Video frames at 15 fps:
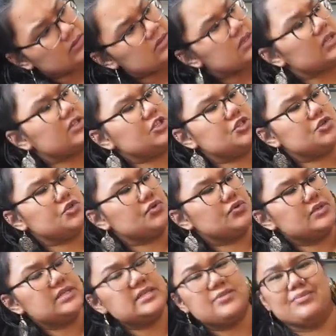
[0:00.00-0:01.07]
It's not the
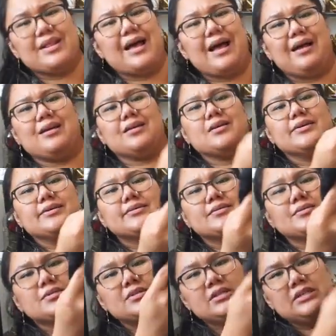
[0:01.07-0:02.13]
truest black.
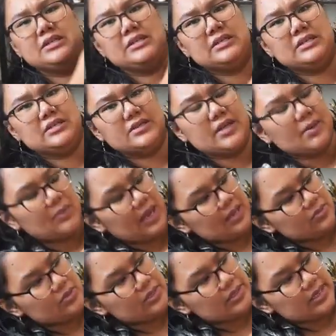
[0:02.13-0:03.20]
There
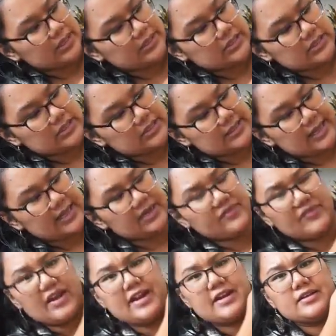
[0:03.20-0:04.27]
might be a
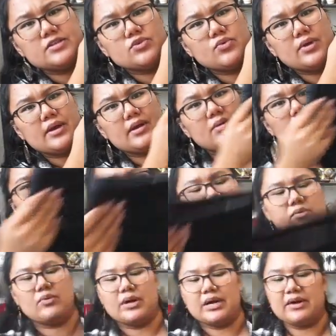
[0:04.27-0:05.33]
slight fading to it,
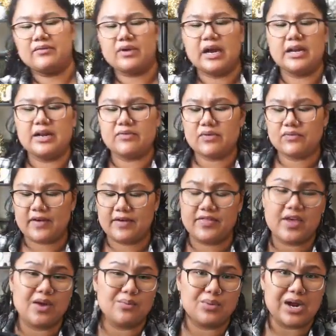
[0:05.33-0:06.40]
but whatever. I never
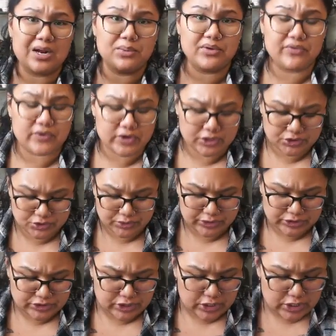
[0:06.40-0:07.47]
found that brand before,
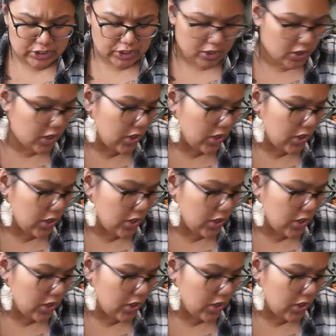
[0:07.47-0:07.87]
Trina Turk.